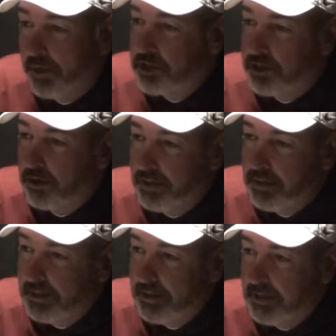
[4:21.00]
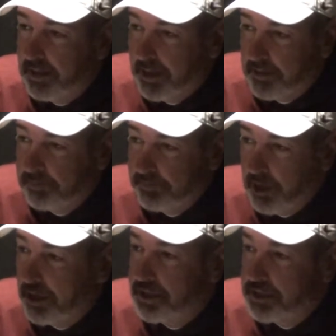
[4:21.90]
play certainly didn't uh,
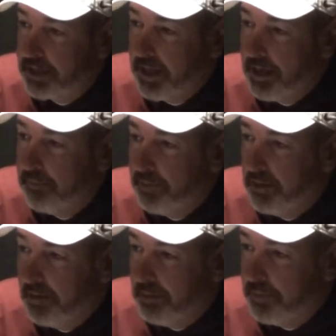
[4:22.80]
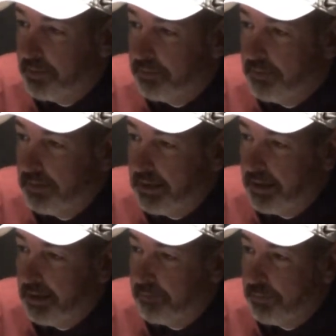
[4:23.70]
cost us the game, but
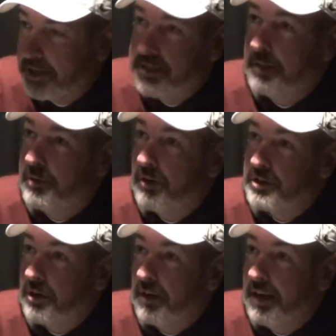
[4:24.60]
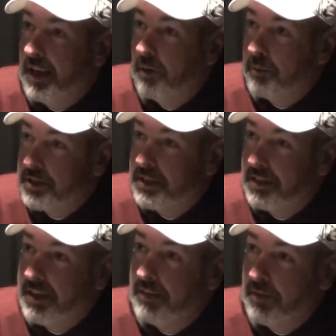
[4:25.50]
uh, by the same token, certainly didn't help because it
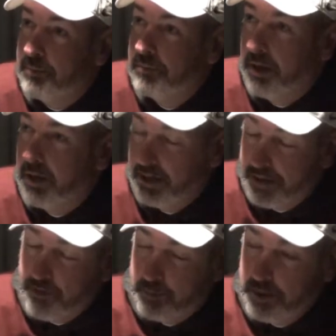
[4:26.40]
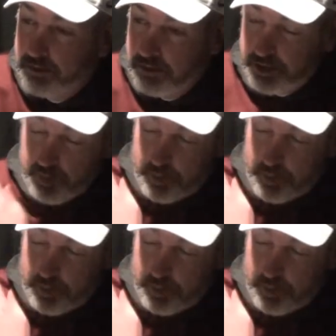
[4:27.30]
did give them uh, gave Army some